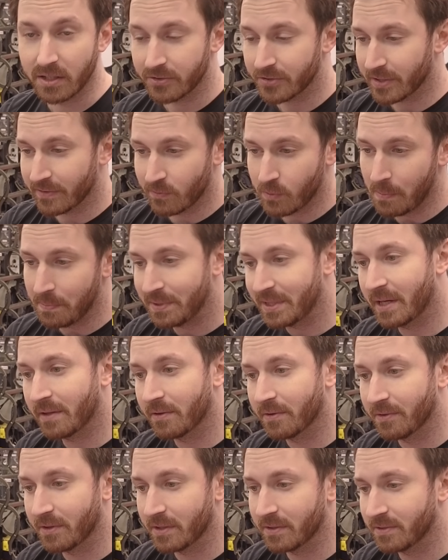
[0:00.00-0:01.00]
right, so I've whipped
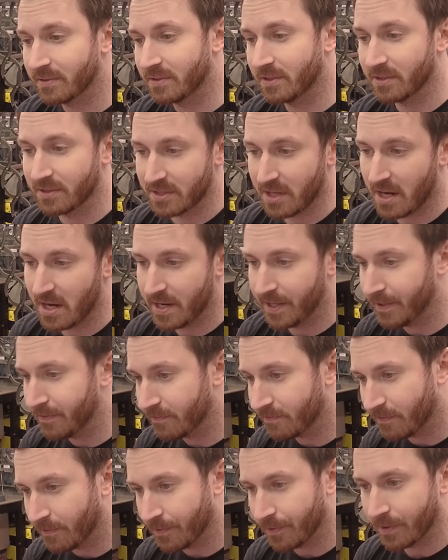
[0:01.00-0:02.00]
together this
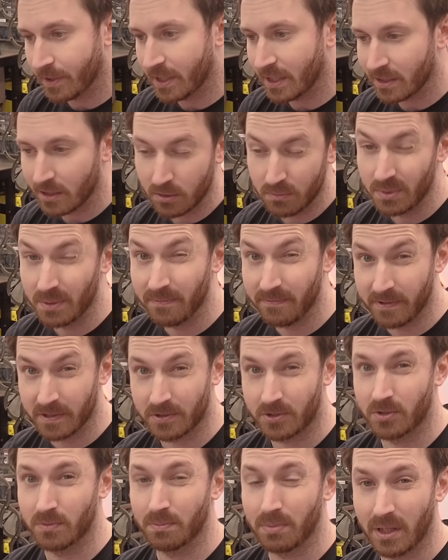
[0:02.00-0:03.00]
design for a aluminum
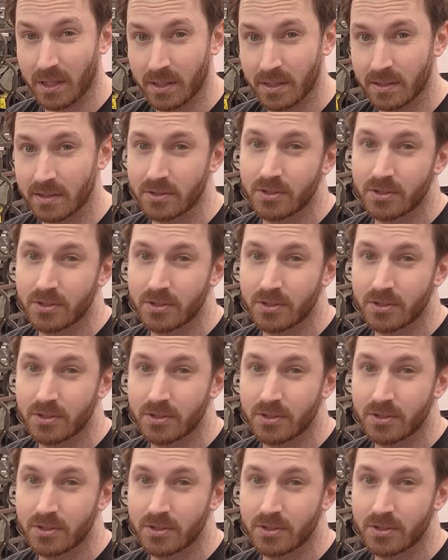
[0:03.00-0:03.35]
fixture plate